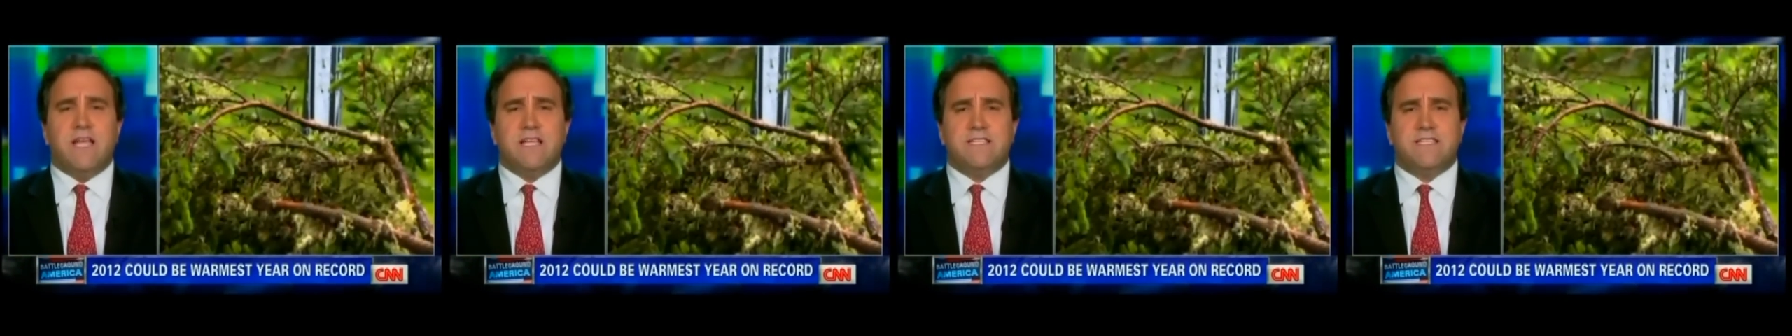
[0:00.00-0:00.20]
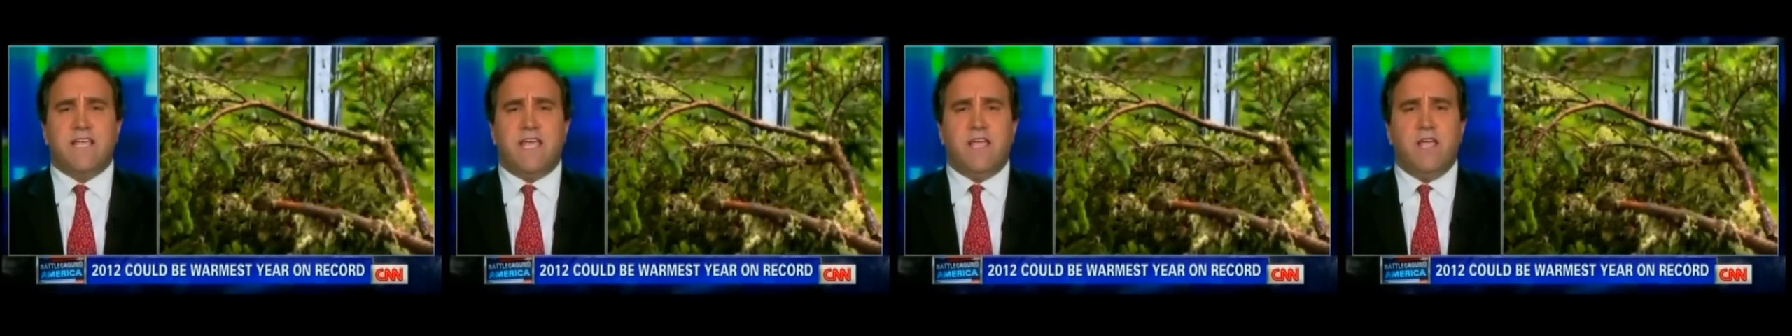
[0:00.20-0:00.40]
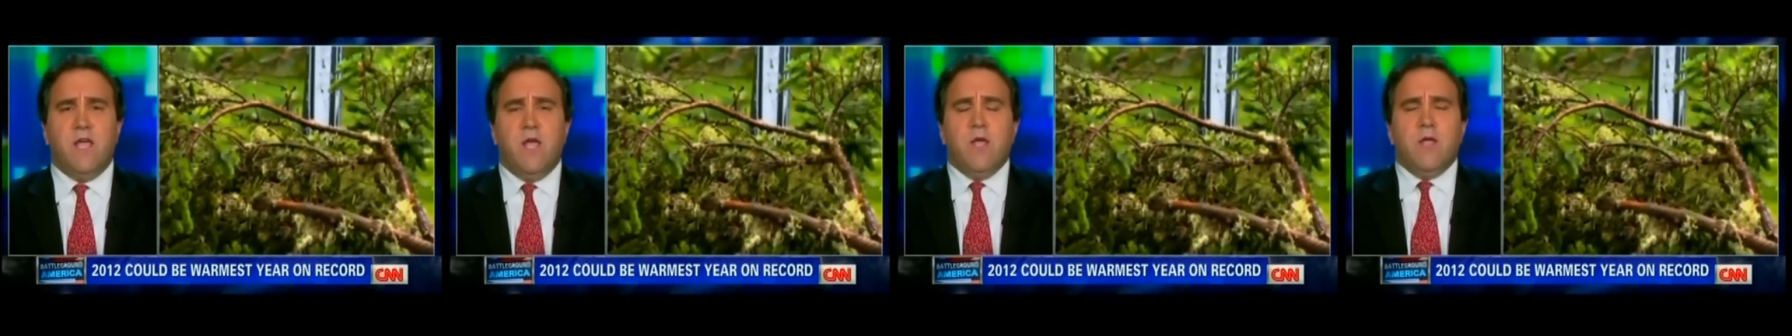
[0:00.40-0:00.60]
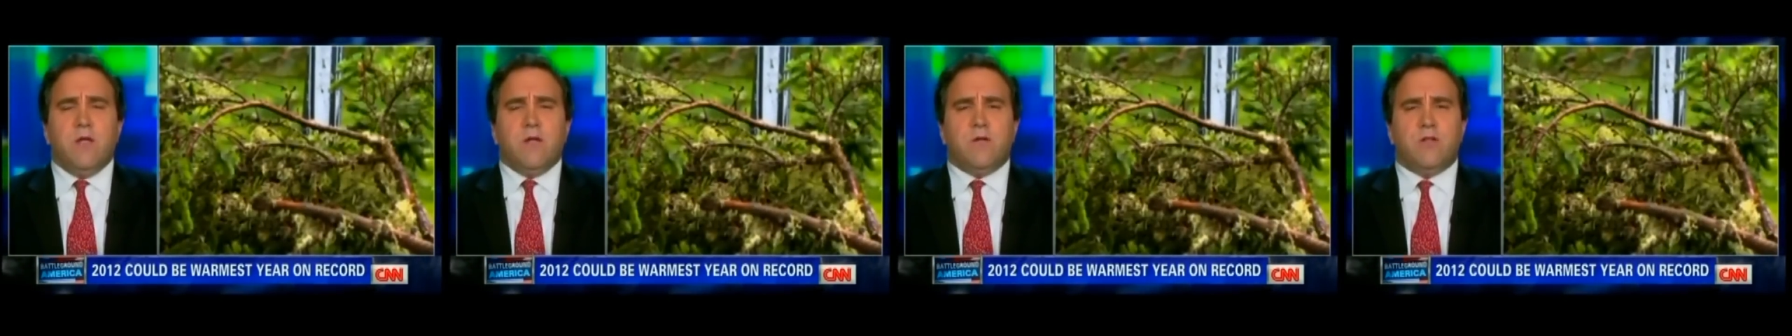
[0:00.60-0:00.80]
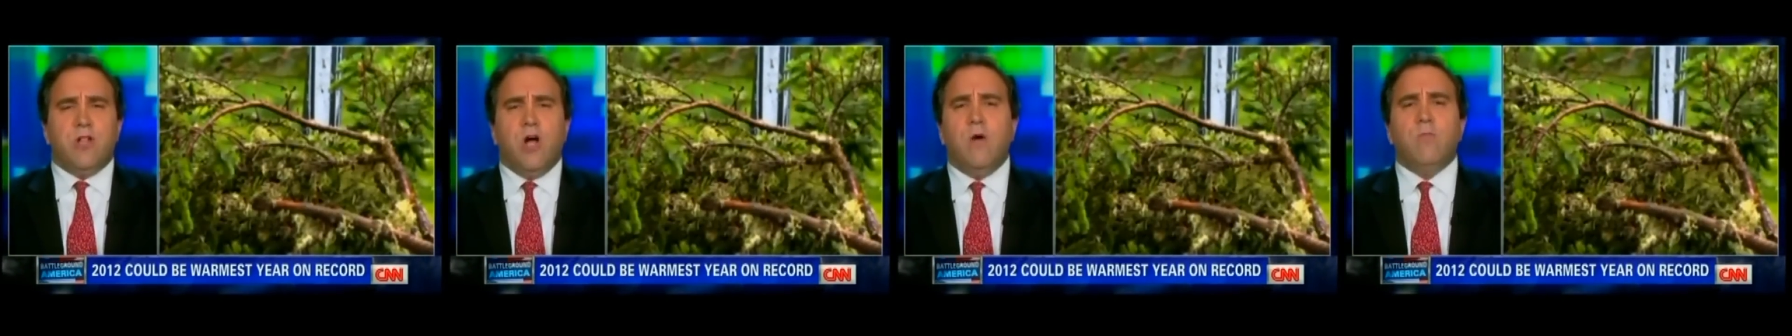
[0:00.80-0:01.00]
say
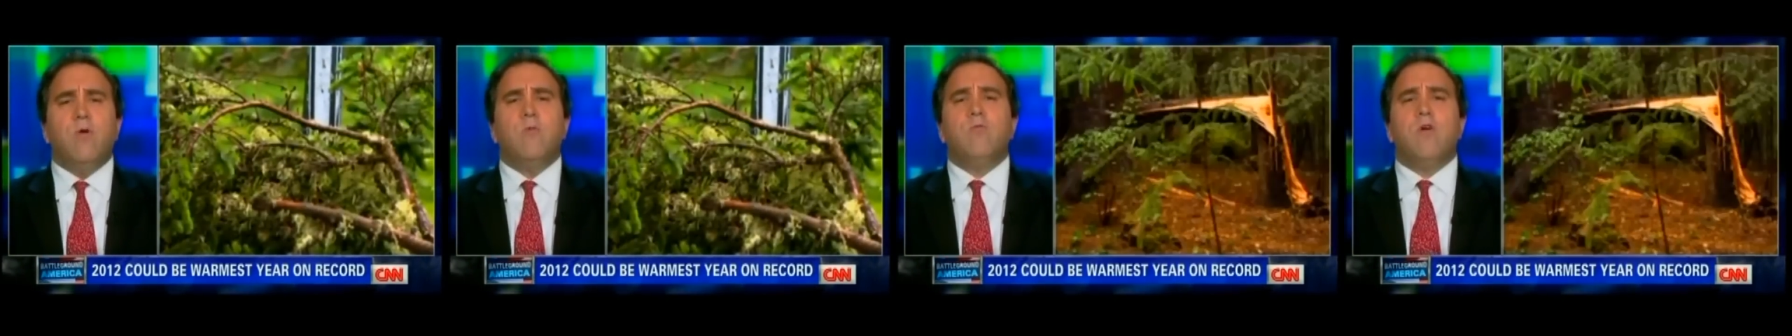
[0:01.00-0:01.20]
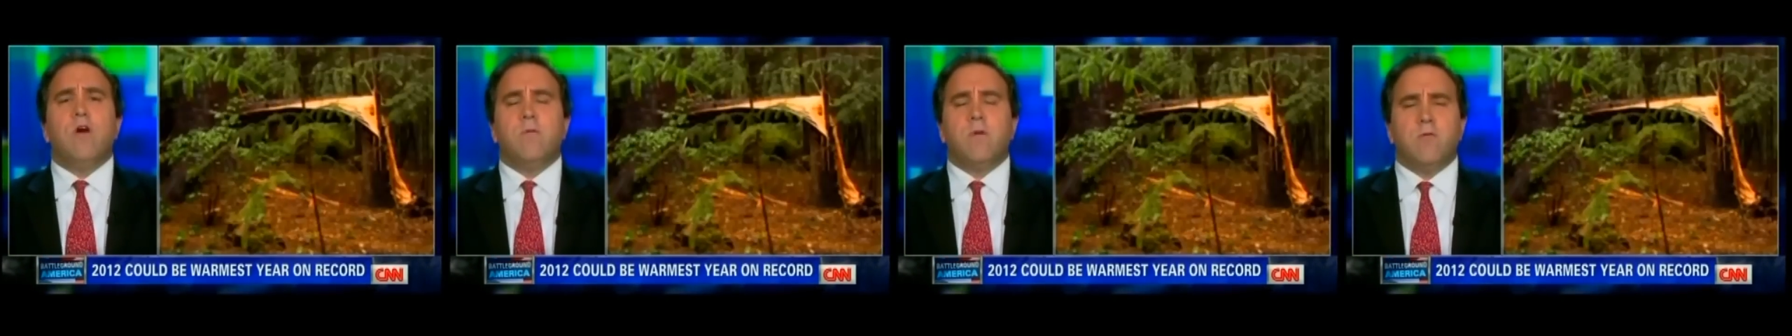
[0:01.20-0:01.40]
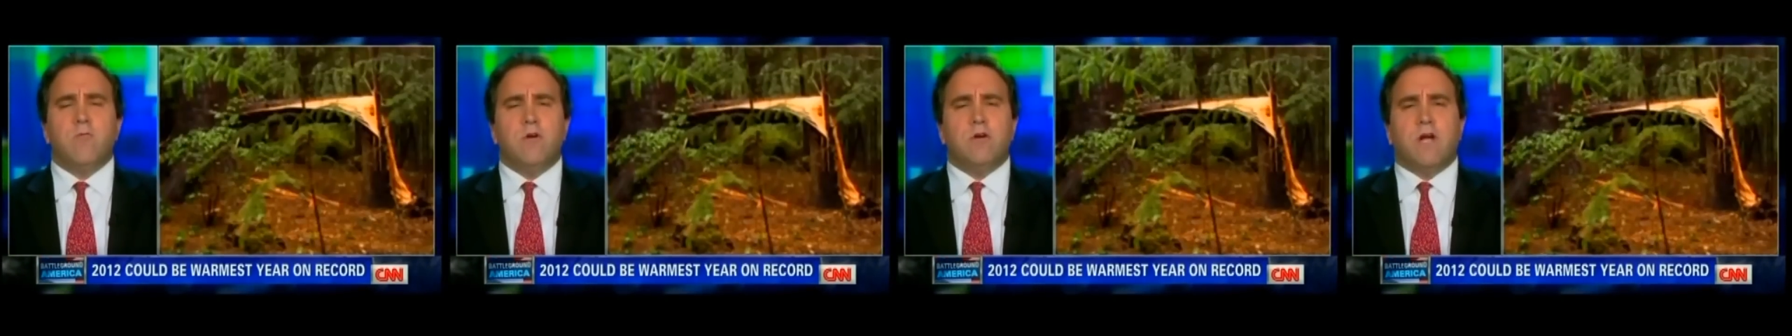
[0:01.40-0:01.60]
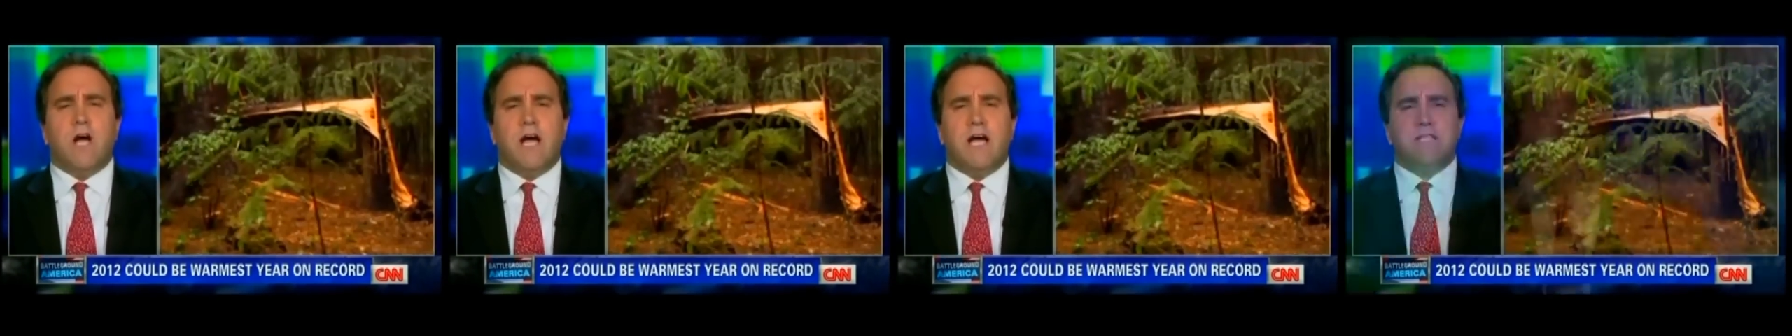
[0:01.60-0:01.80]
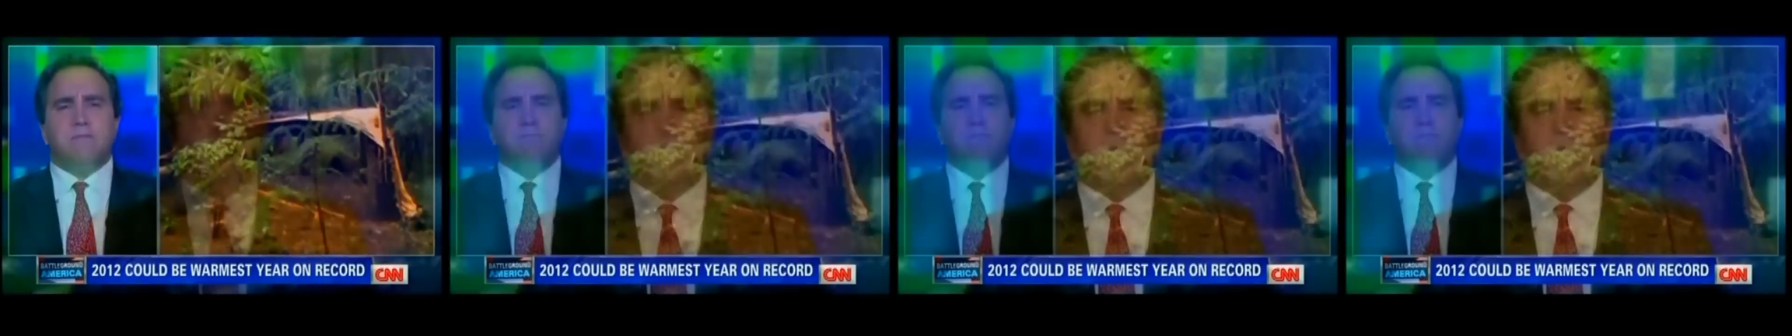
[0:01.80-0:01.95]
global warming will cause